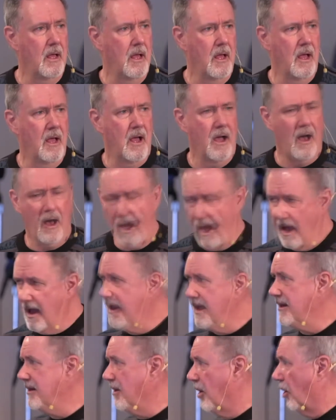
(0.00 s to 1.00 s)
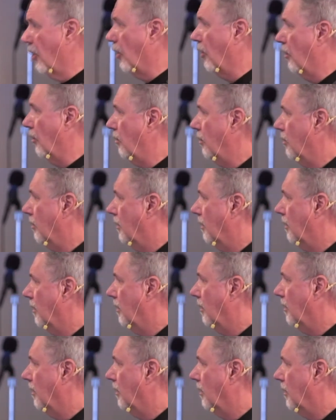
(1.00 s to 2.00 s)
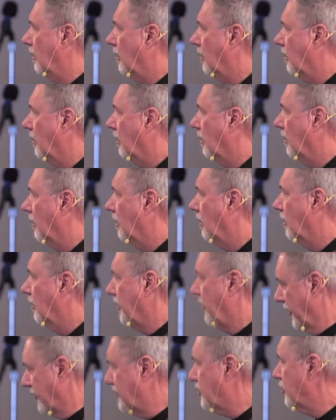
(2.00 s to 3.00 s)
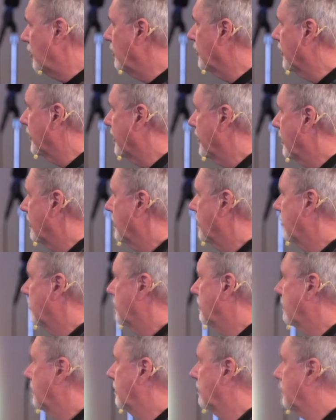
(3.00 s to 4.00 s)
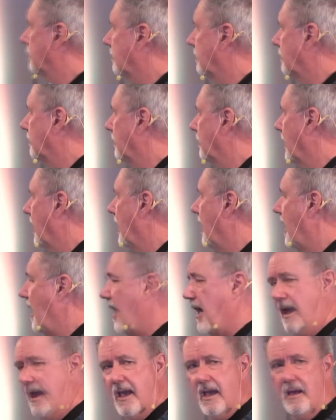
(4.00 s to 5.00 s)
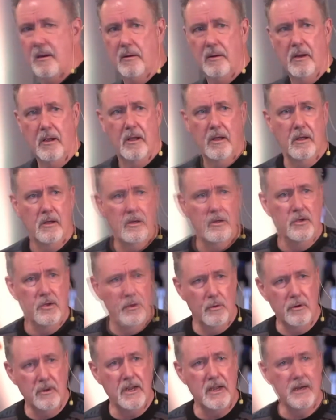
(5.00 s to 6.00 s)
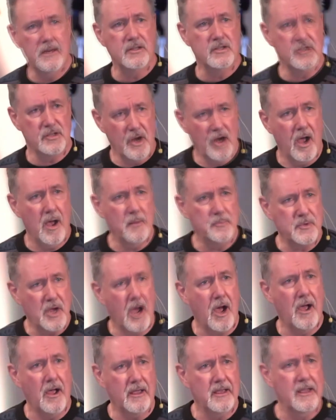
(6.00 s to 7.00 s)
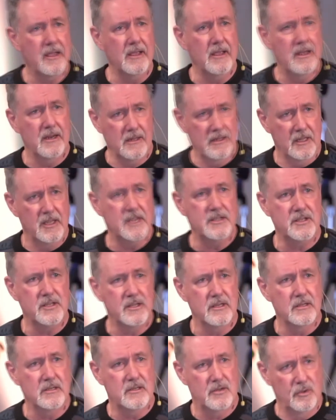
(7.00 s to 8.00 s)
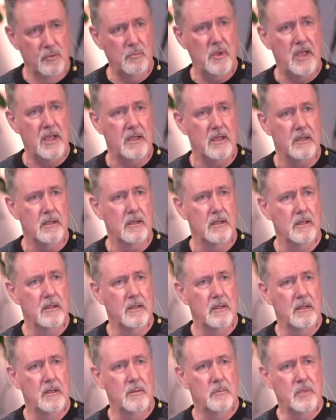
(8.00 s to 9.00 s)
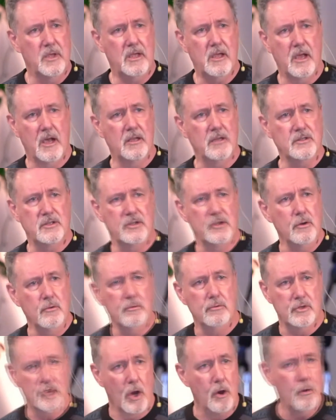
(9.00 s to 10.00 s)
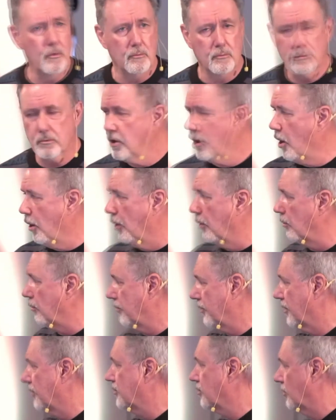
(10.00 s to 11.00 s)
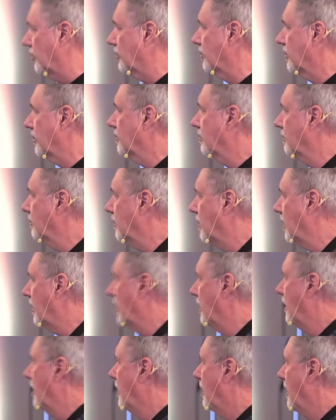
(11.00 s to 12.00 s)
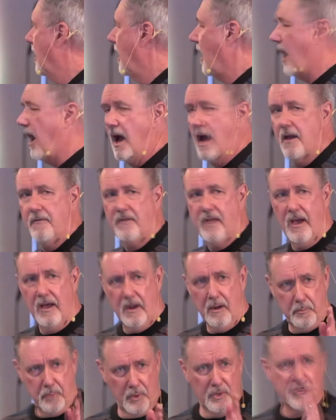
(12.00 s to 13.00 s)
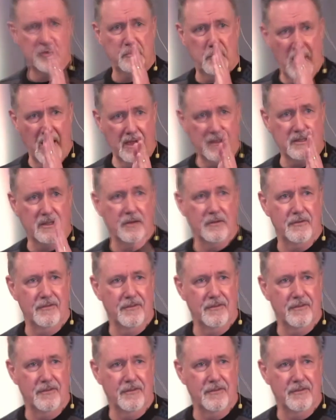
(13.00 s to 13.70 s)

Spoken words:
I know the truth. And you need to stop talking and listen to me because you don't know the truth. I've got a perspective.